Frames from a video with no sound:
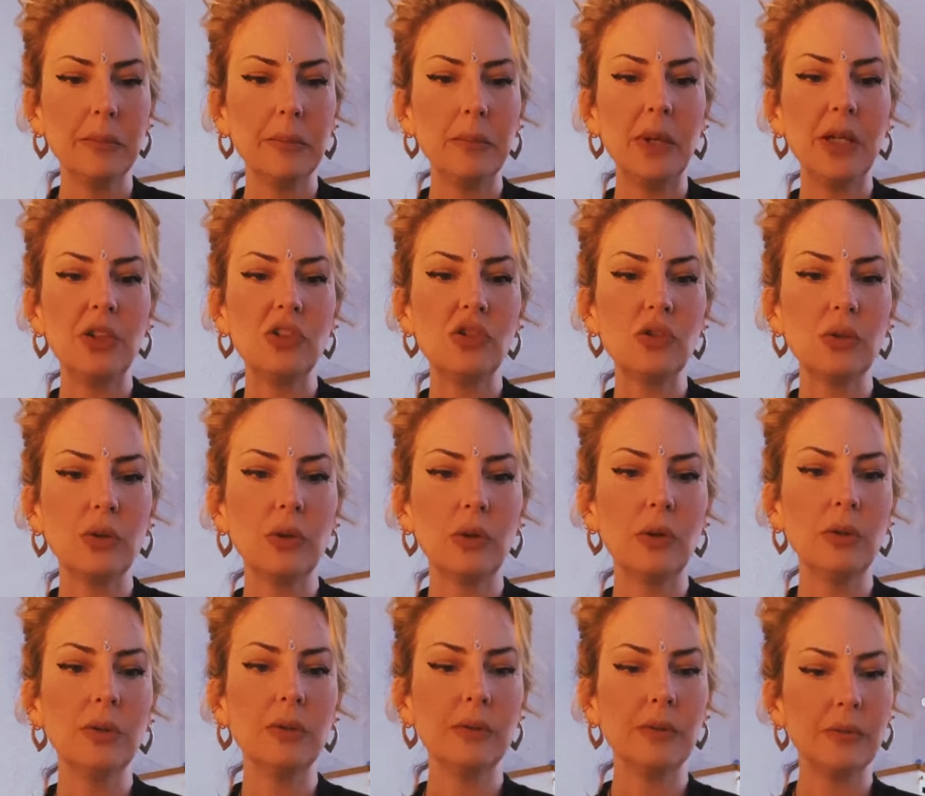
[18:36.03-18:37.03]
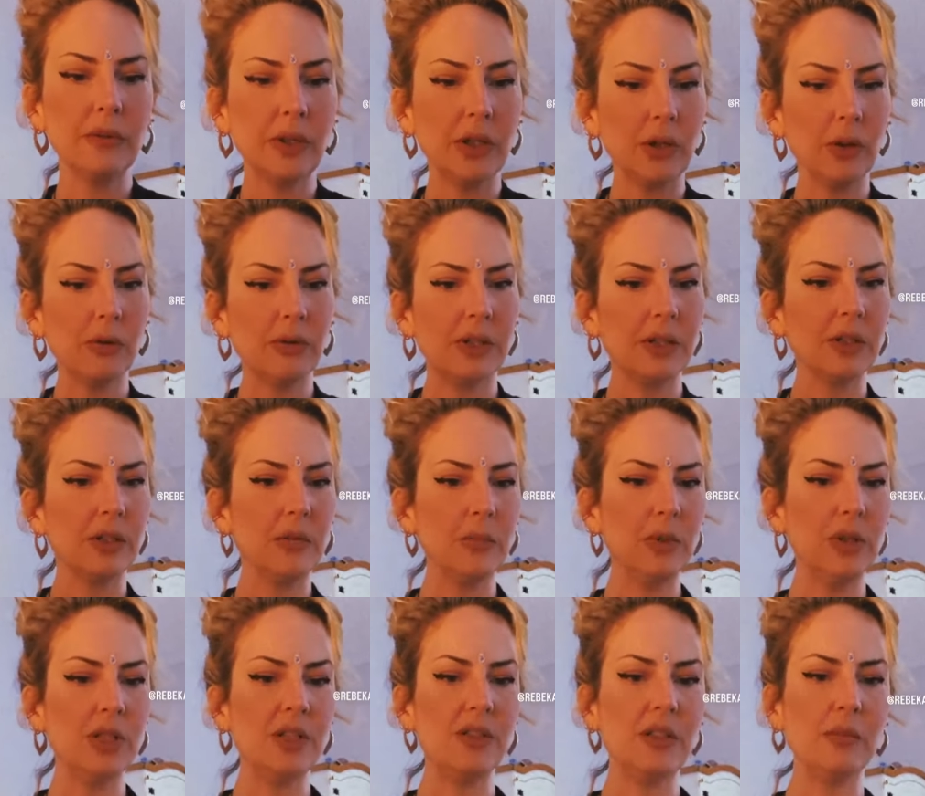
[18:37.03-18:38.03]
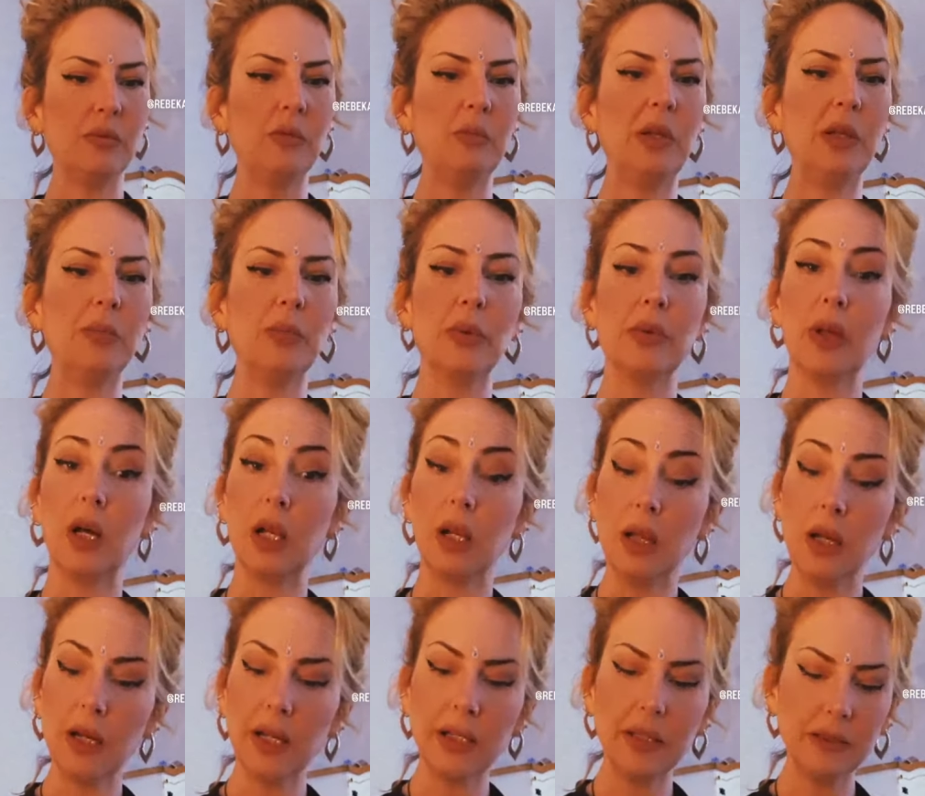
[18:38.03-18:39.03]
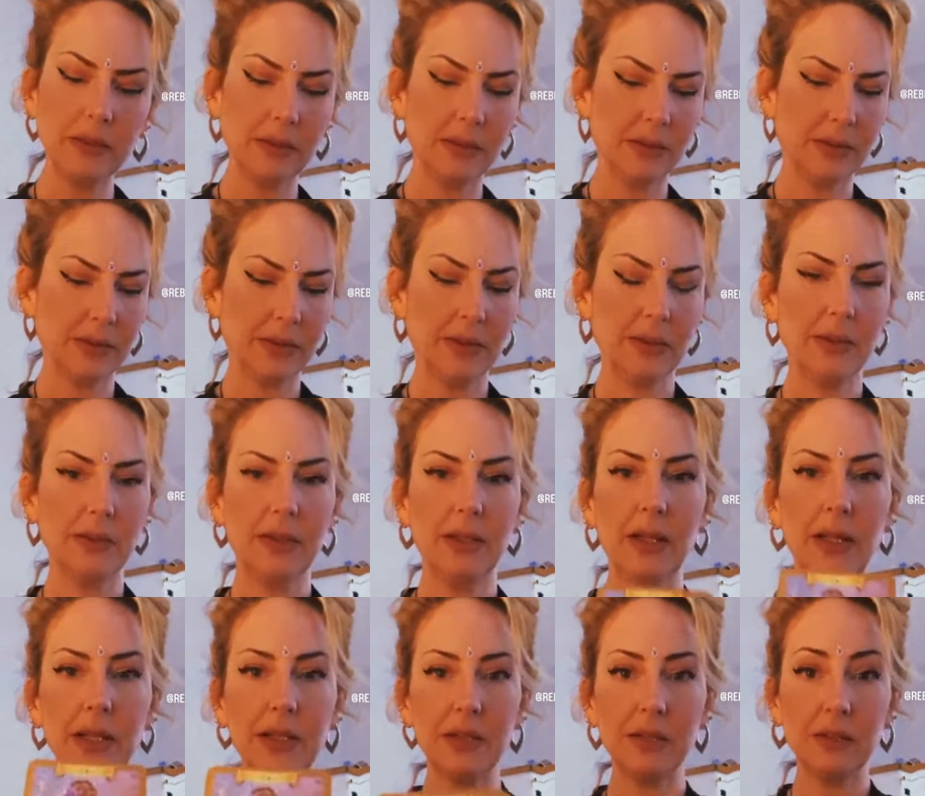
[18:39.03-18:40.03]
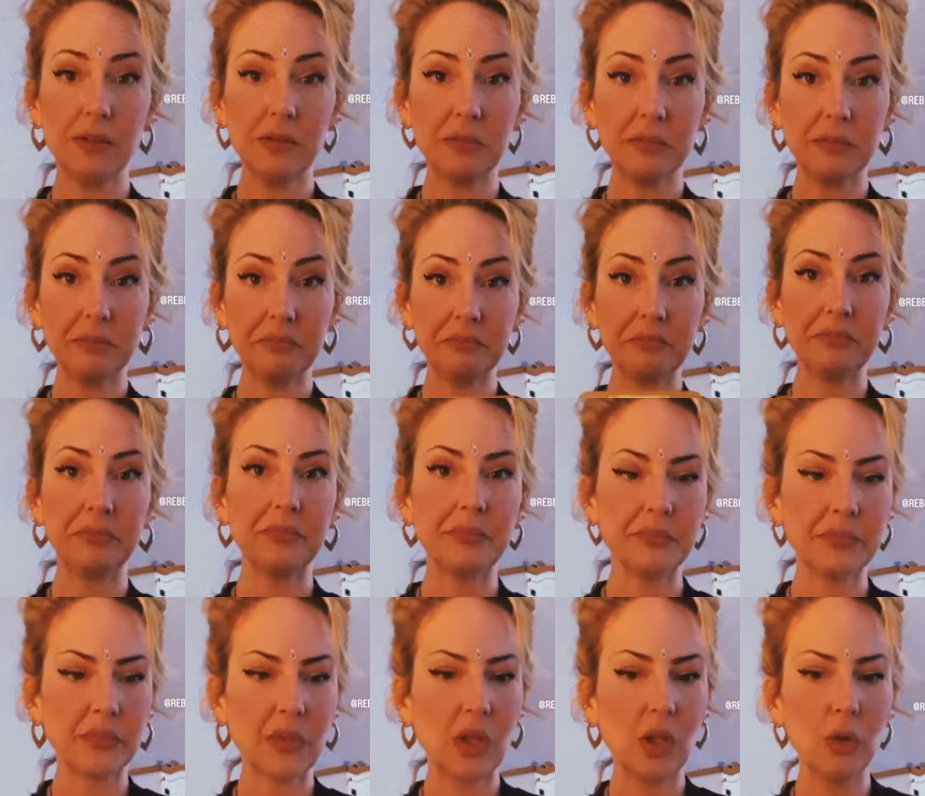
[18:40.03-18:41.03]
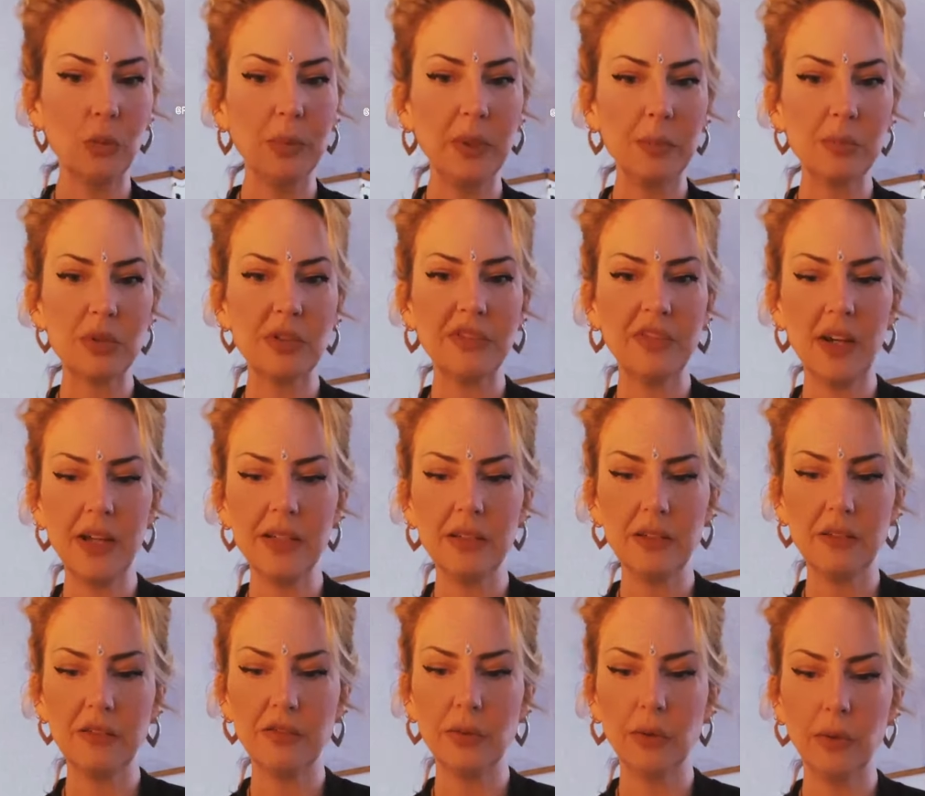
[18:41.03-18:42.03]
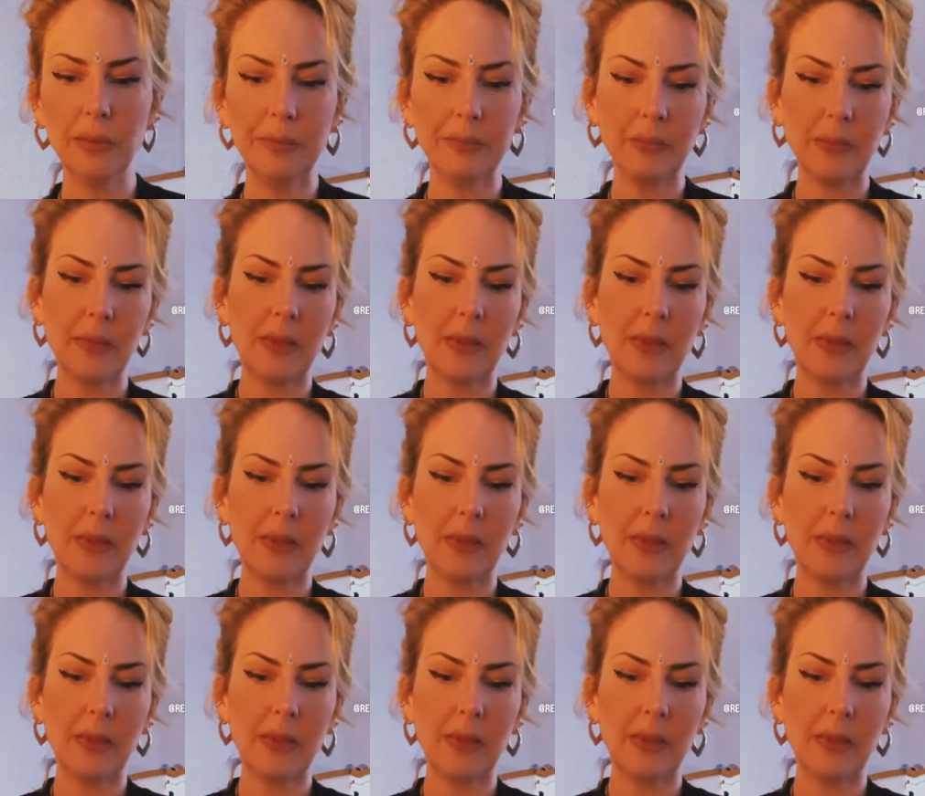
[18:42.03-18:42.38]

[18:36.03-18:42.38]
make sure that you're in community with people that align and you'll be provided for.